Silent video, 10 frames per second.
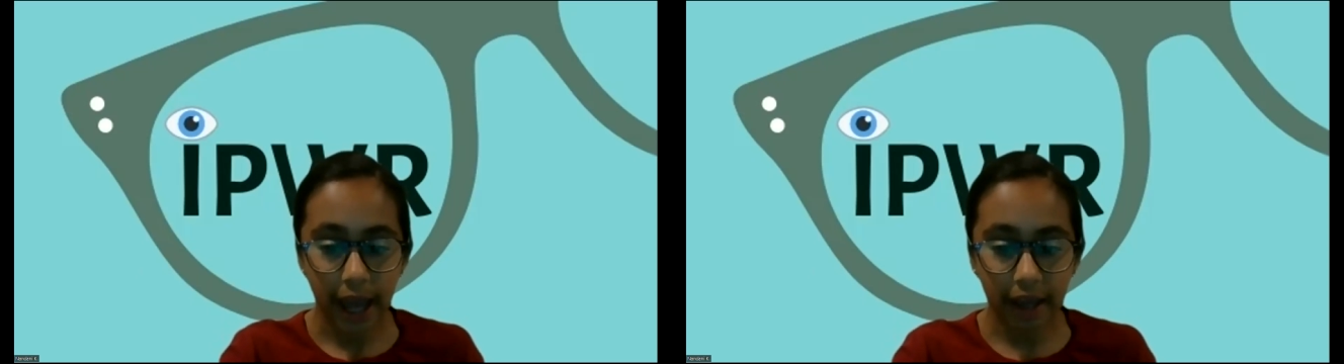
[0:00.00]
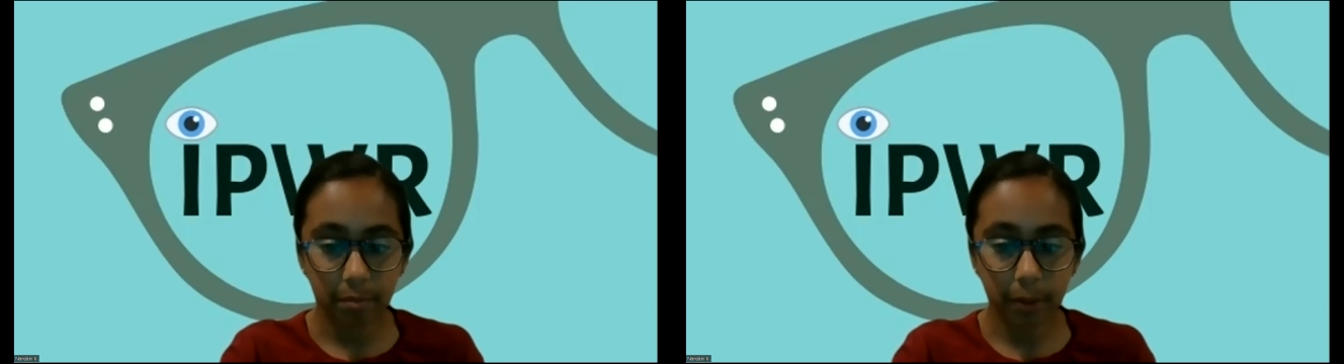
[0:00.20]

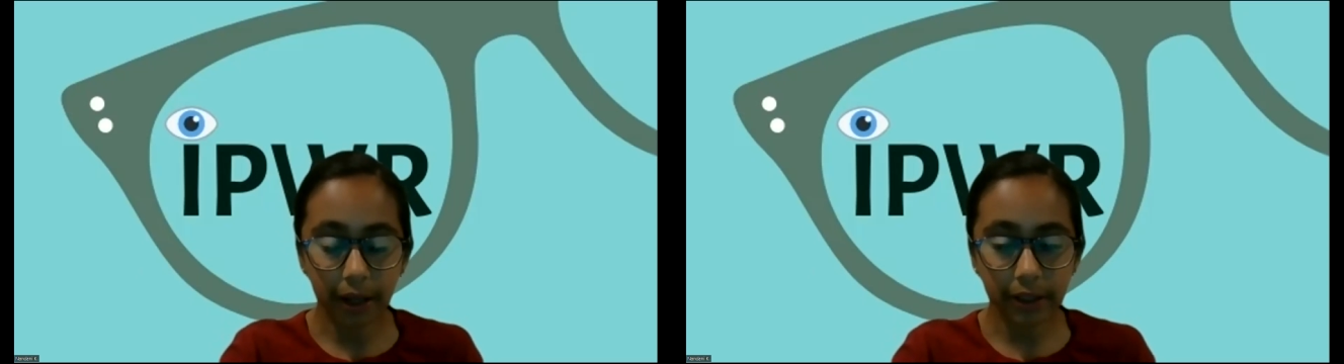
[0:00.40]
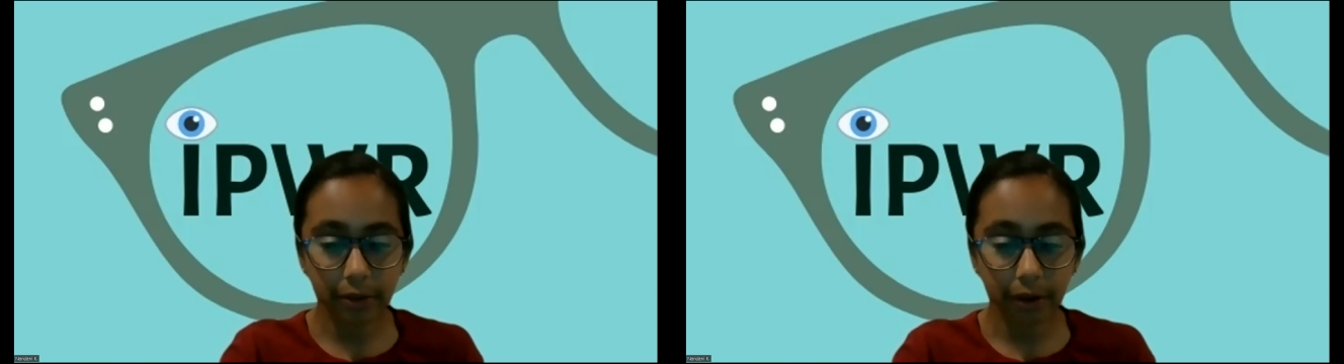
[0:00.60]
I
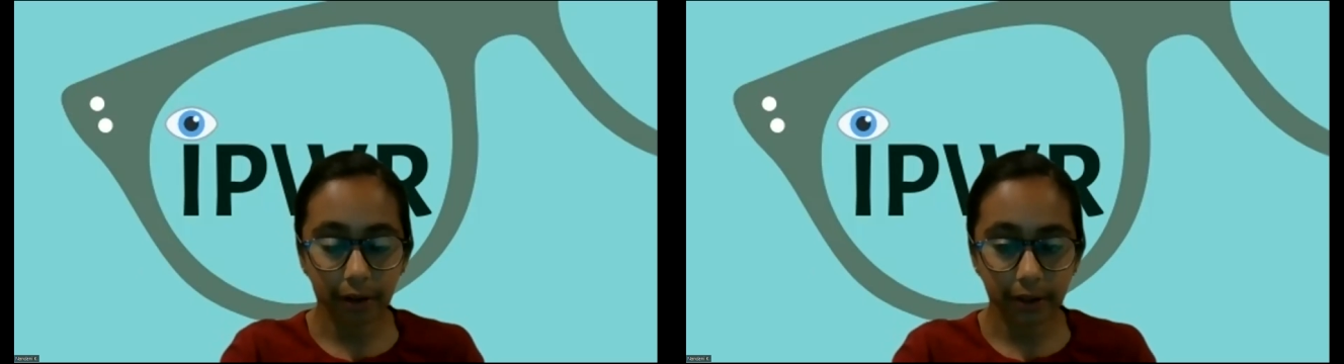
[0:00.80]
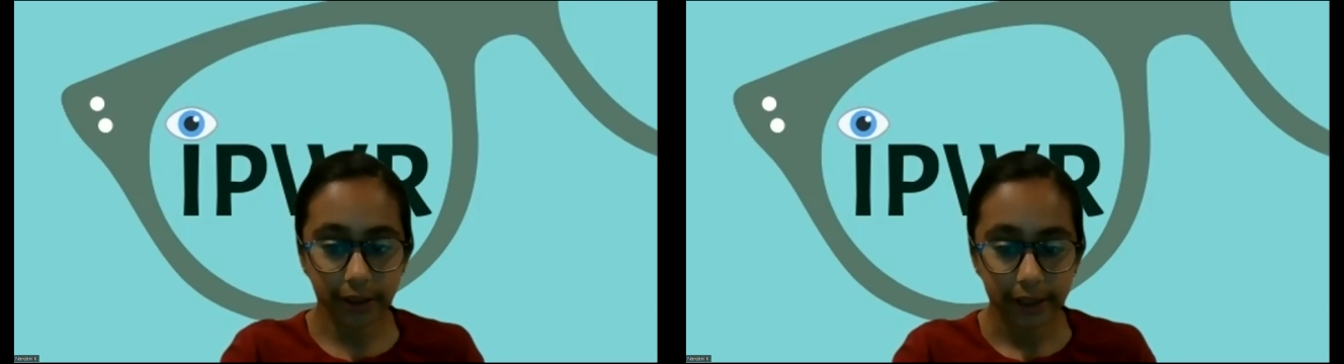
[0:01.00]
brought you
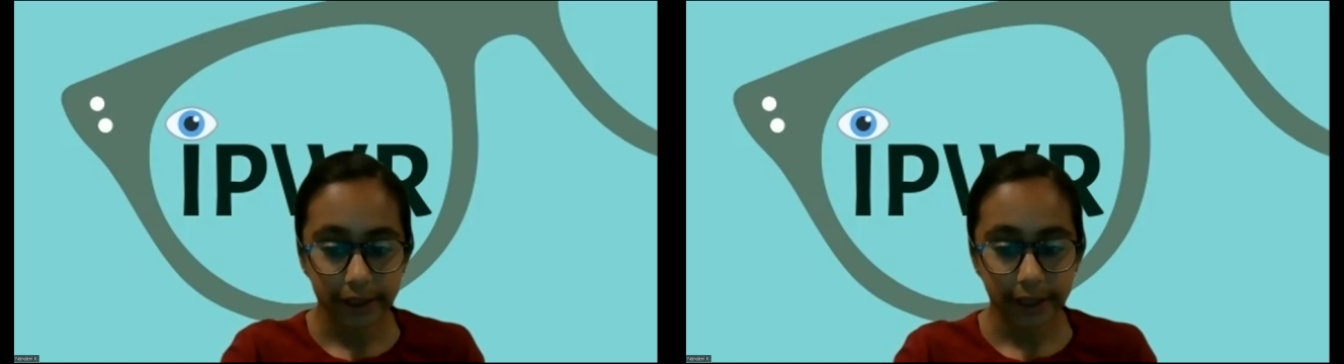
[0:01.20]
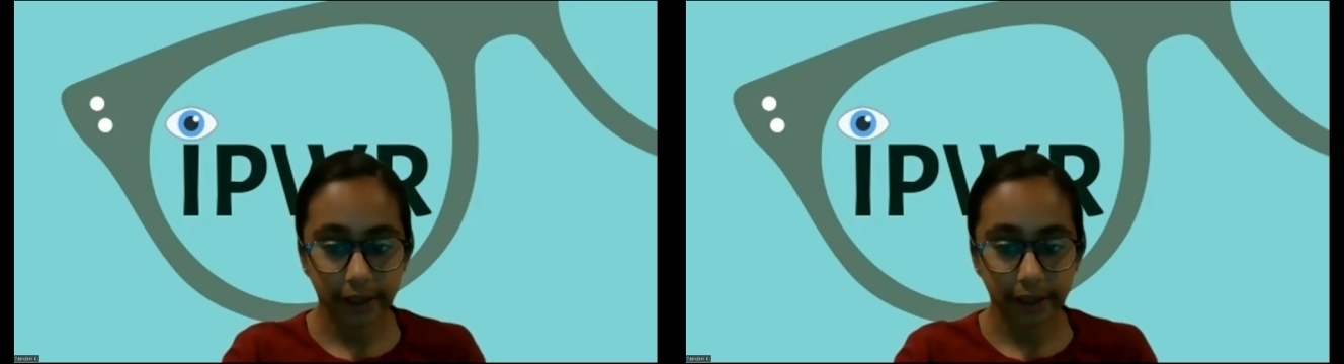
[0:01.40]
all
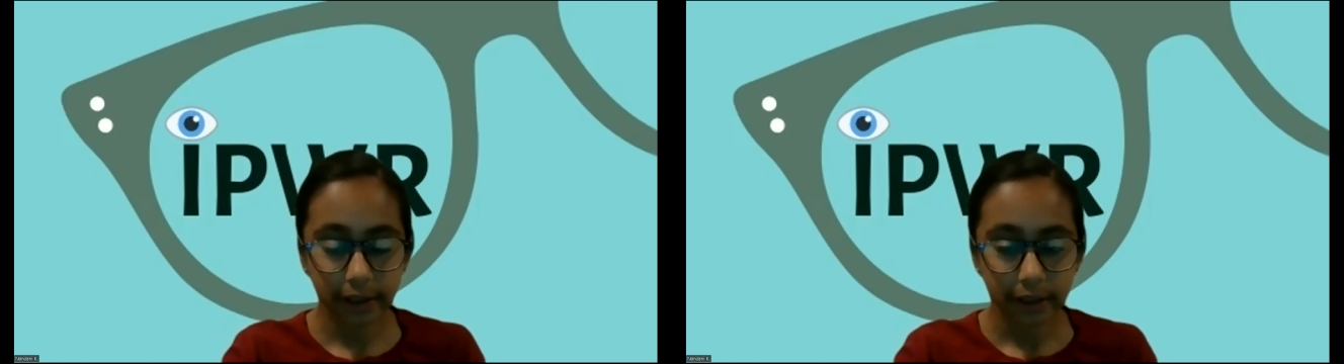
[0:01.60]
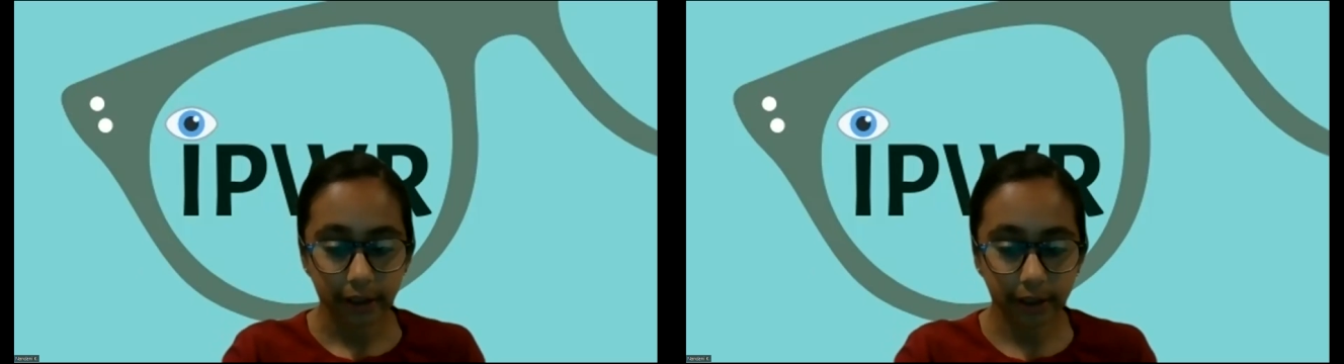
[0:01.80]

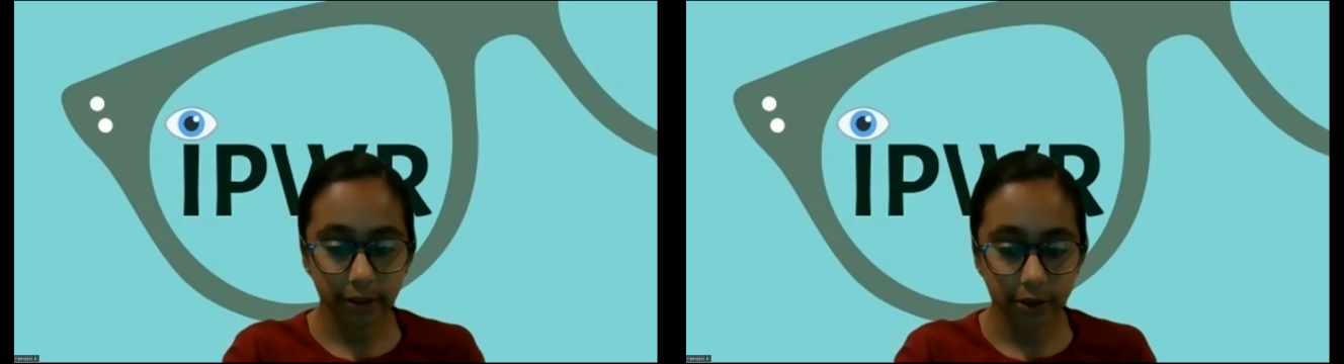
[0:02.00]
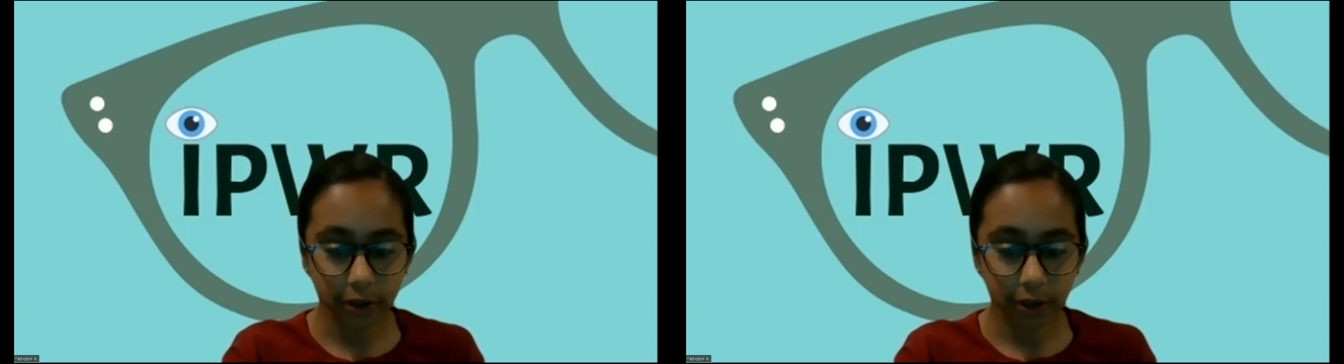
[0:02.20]
here
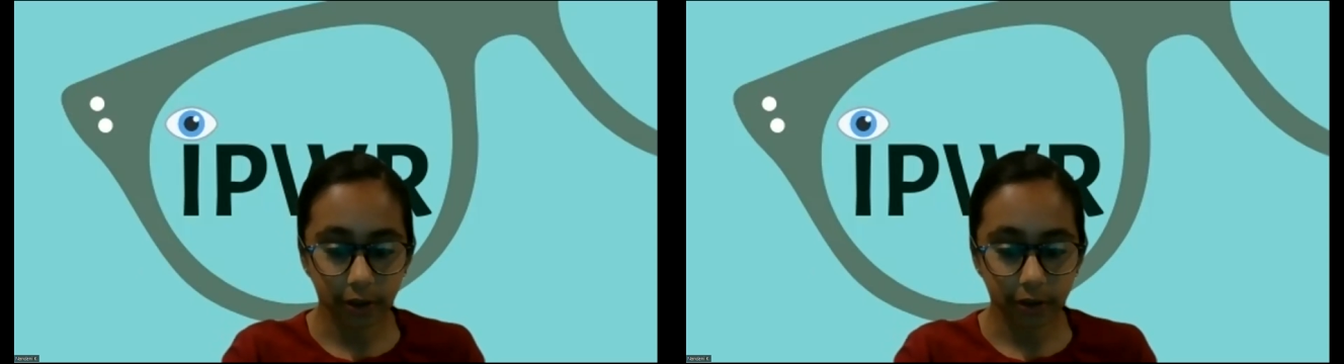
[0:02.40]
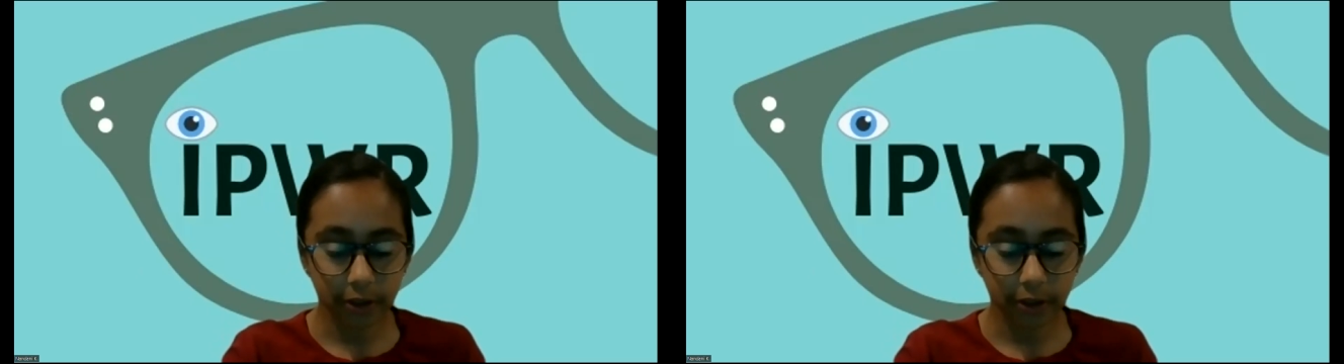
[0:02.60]
to show